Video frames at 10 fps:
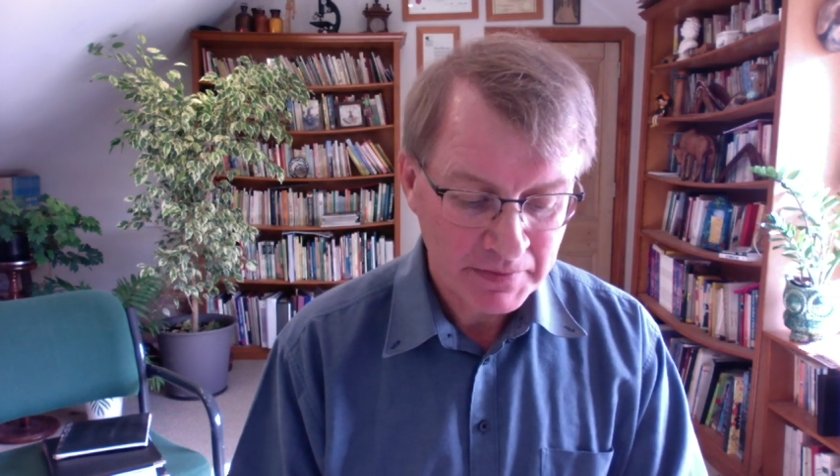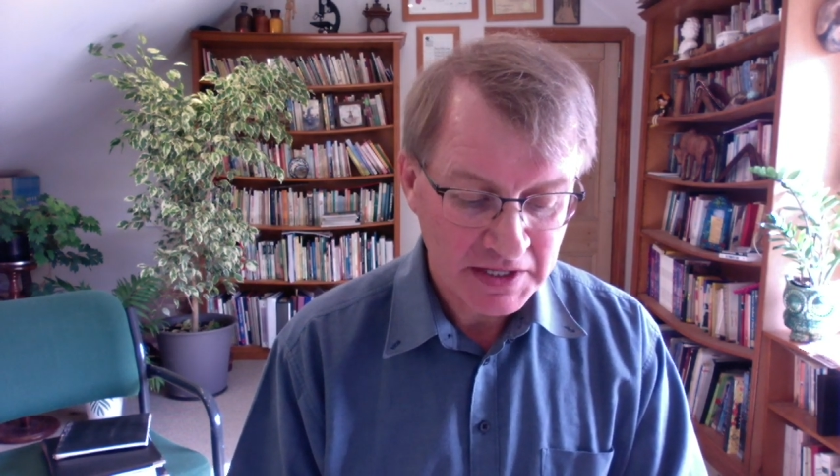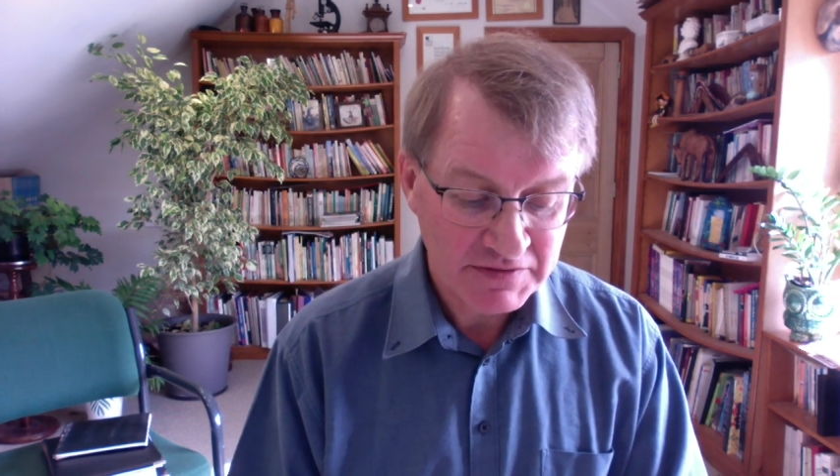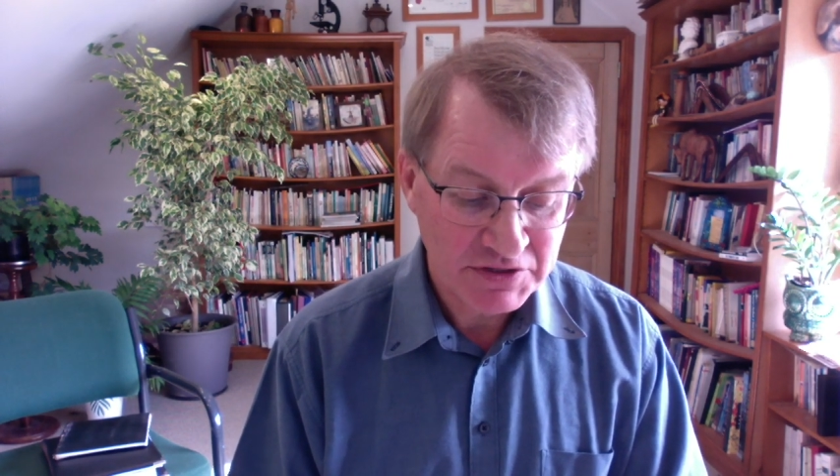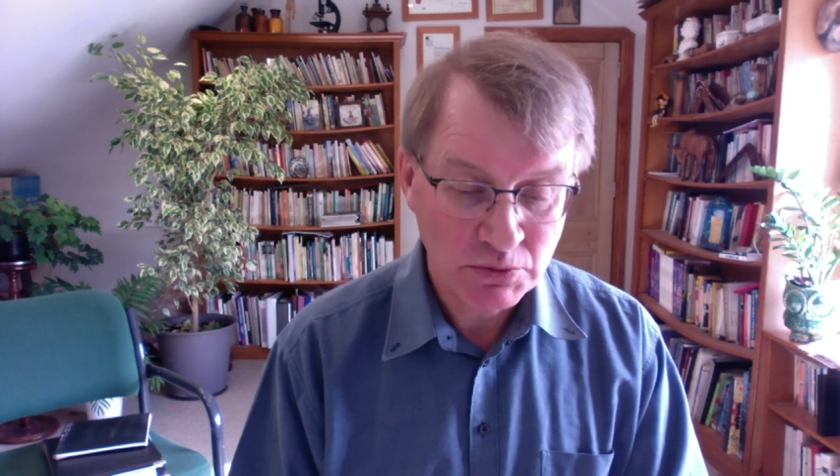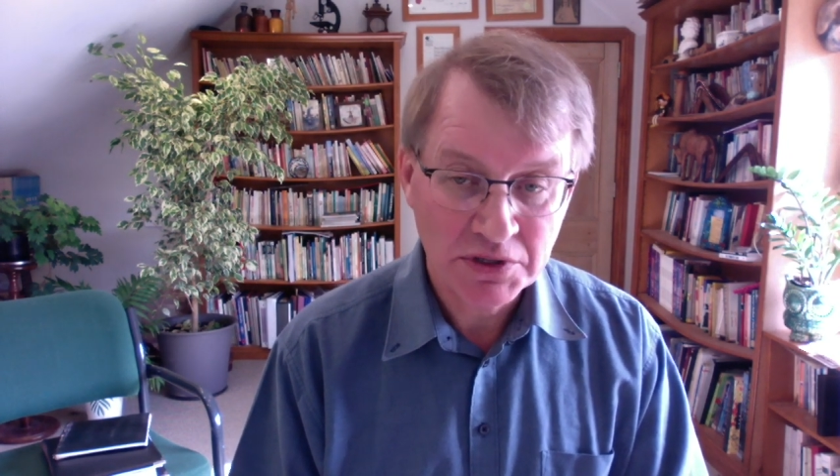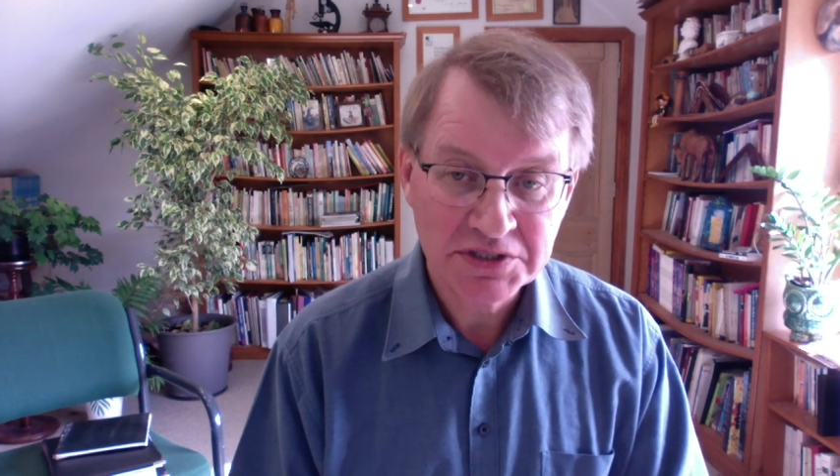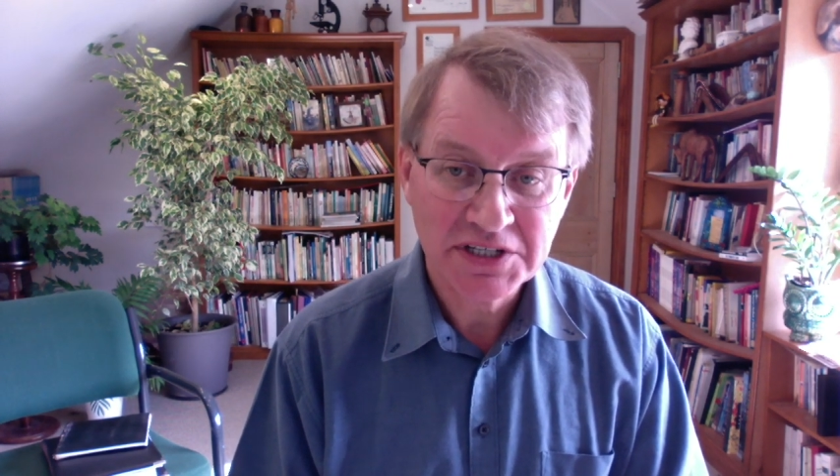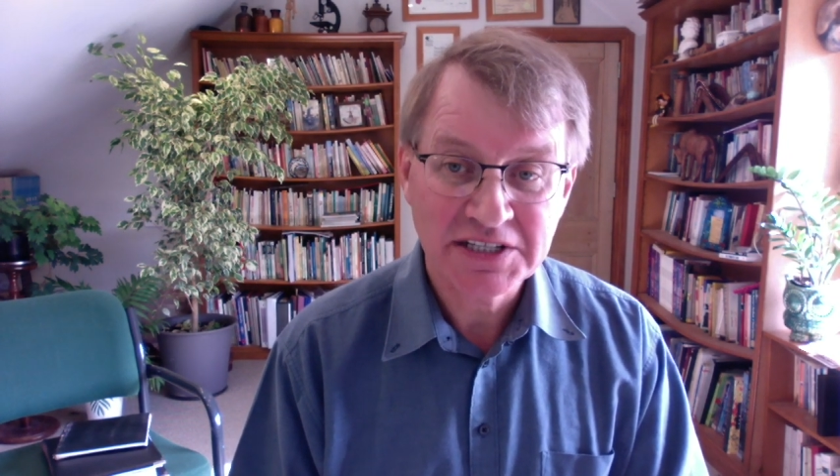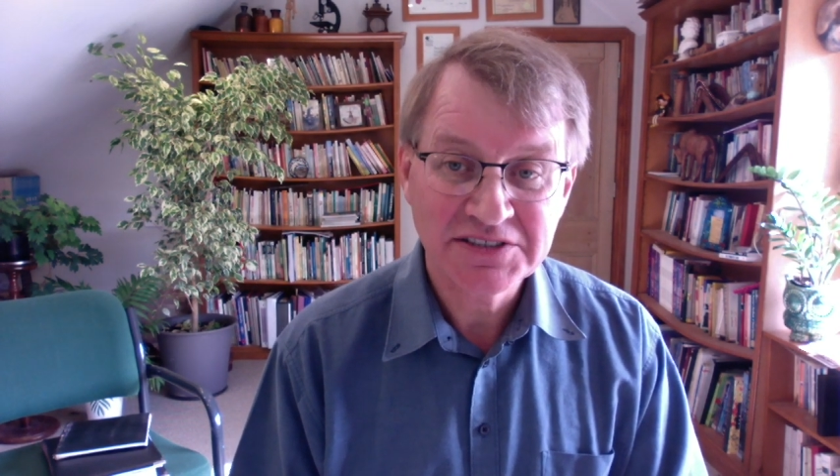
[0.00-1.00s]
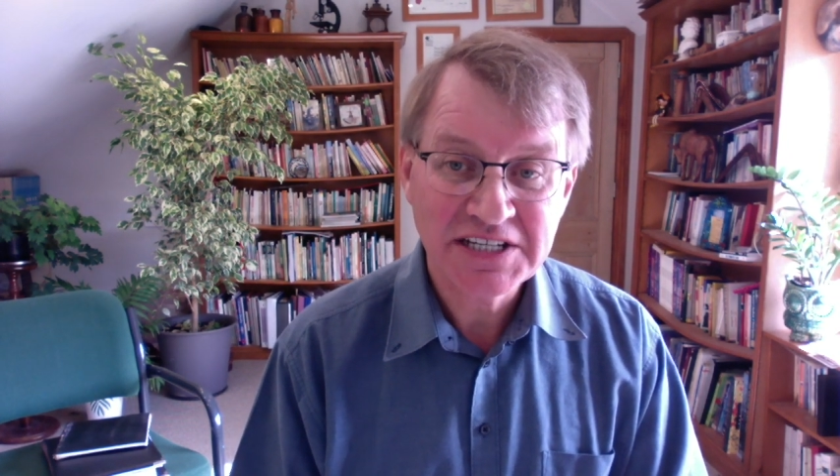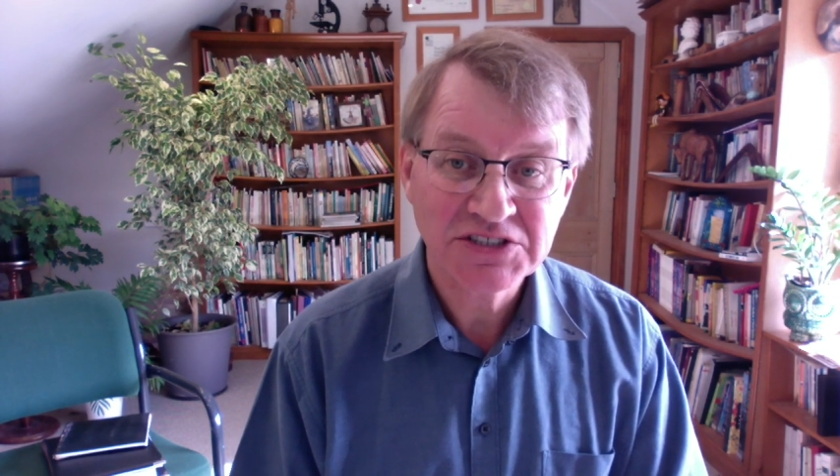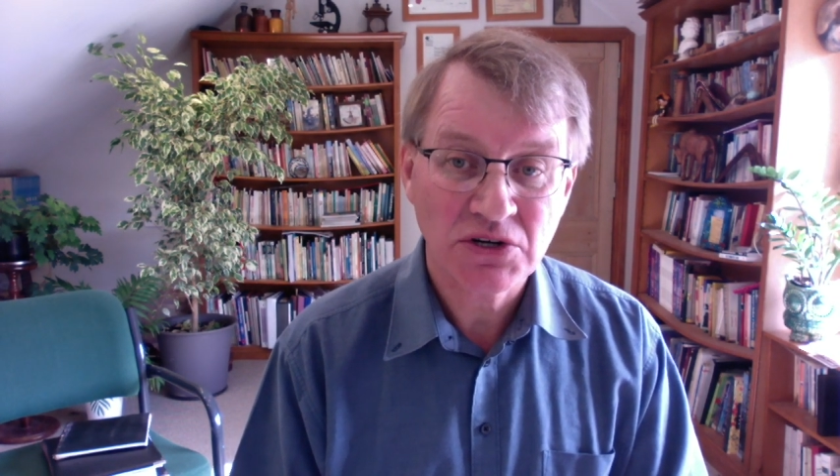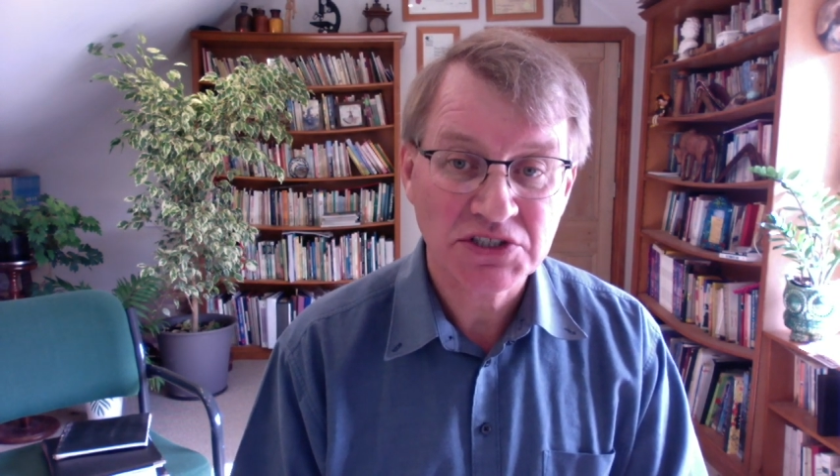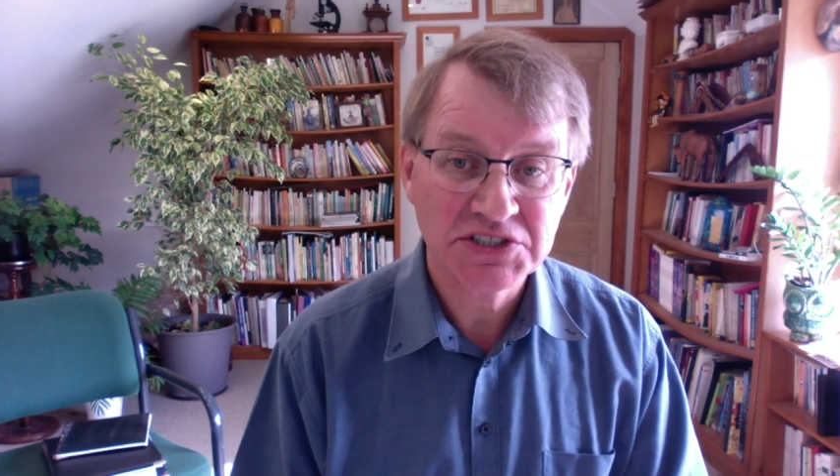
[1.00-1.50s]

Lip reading: If you want a detox